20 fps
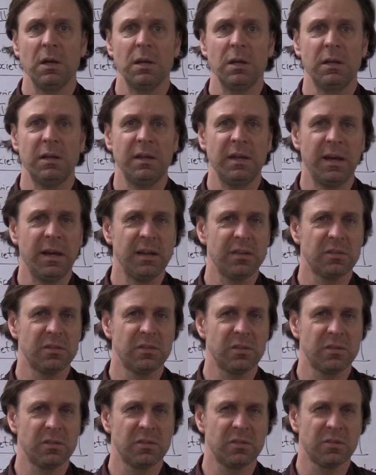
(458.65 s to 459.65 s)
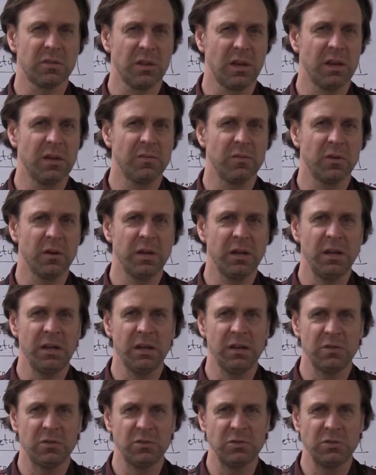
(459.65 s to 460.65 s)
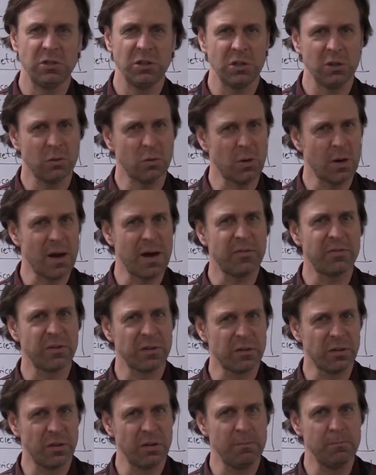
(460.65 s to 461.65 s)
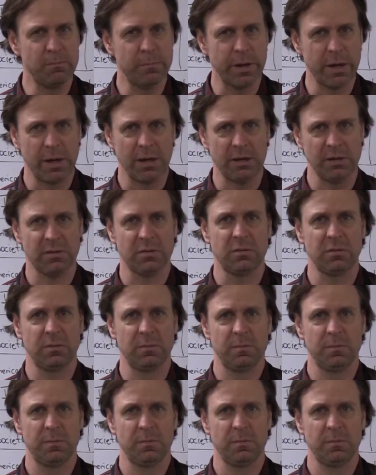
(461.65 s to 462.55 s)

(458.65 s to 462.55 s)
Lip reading: Yes, slavery is geographically based.